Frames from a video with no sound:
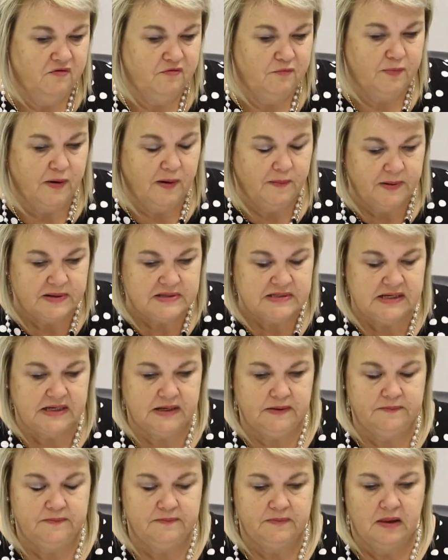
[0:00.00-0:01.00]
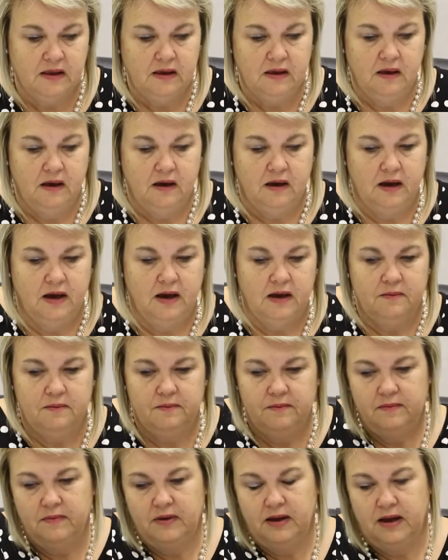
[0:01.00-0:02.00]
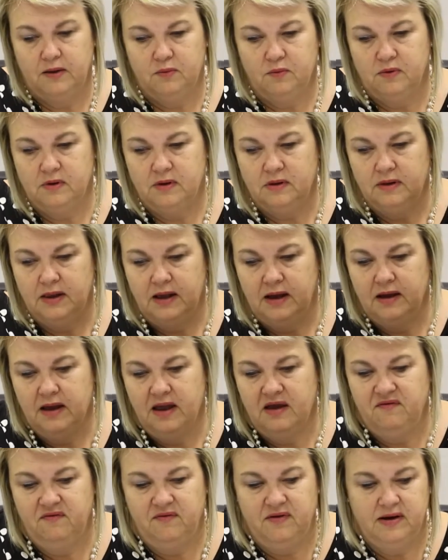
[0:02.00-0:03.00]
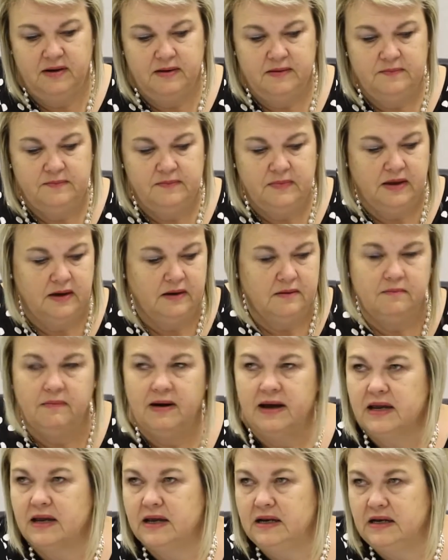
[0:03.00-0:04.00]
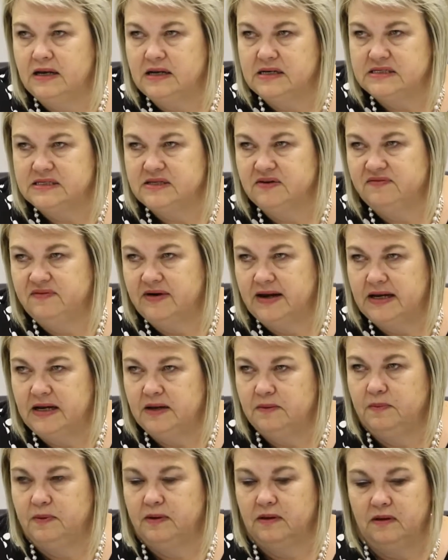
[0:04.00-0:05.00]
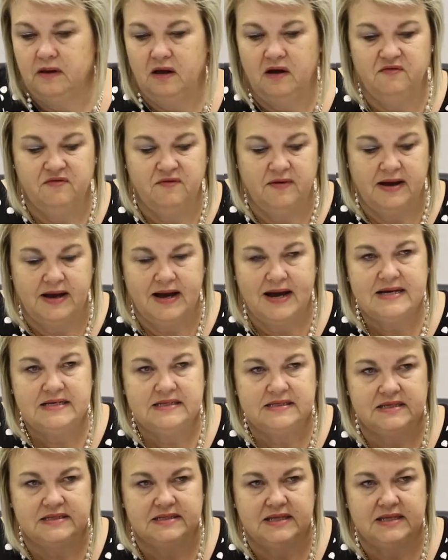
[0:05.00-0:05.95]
property. I will, however, make a list available of cases